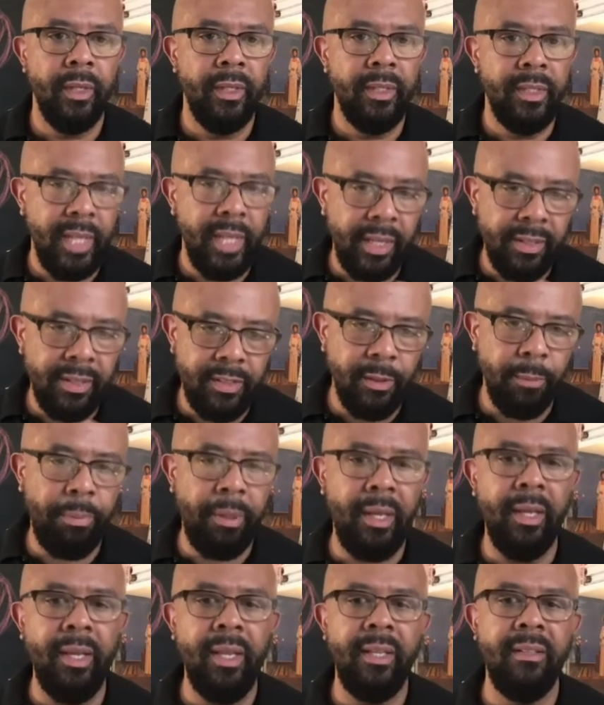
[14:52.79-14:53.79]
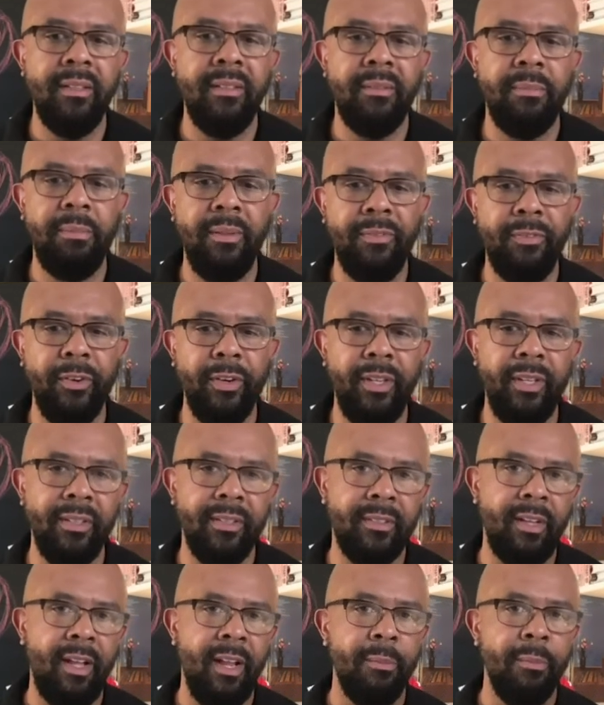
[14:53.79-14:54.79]
Test your plugins before you
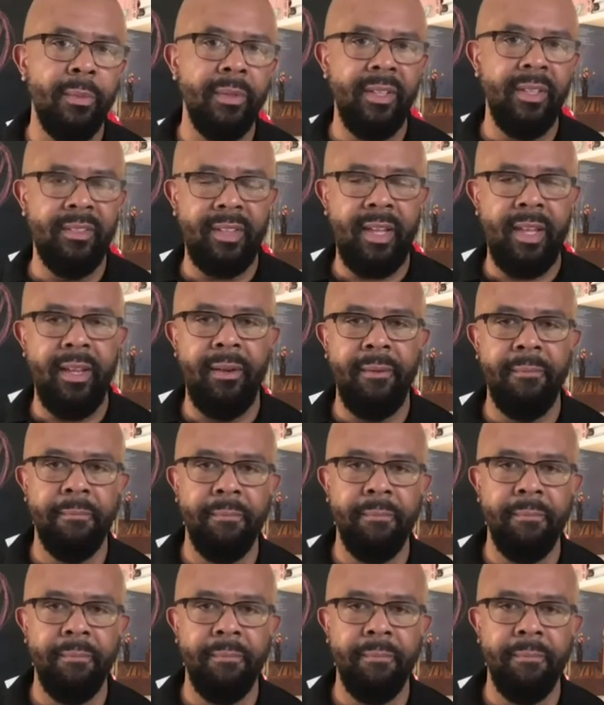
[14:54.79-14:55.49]
install them on the site.